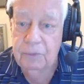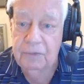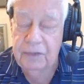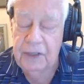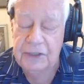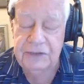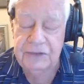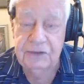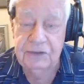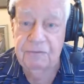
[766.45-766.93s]

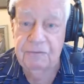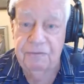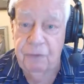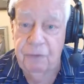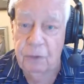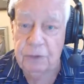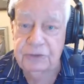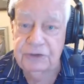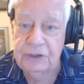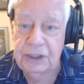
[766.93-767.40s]
thus
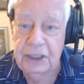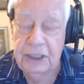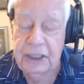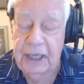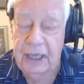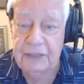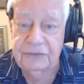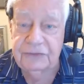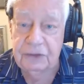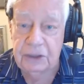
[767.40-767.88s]
forcing
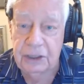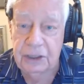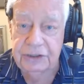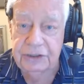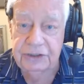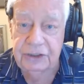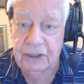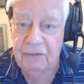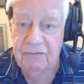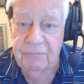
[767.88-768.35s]

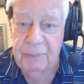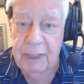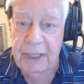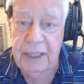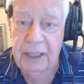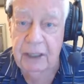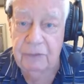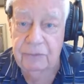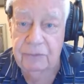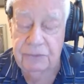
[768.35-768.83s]
cancellation of
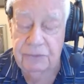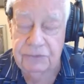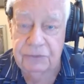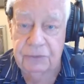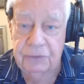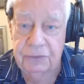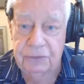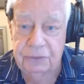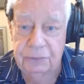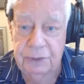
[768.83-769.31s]
many other
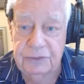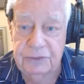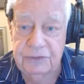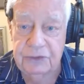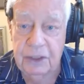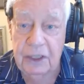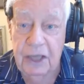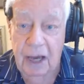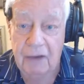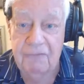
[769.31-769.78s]

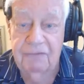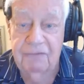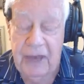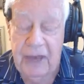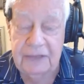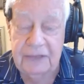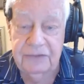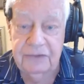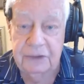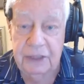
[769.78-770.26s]
surgeries of
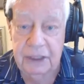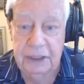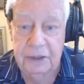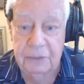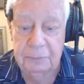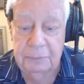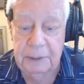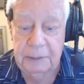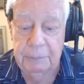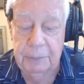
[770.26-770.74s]

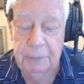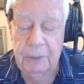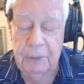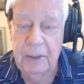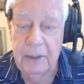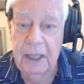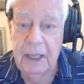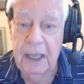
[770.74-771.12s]
vaccinated people,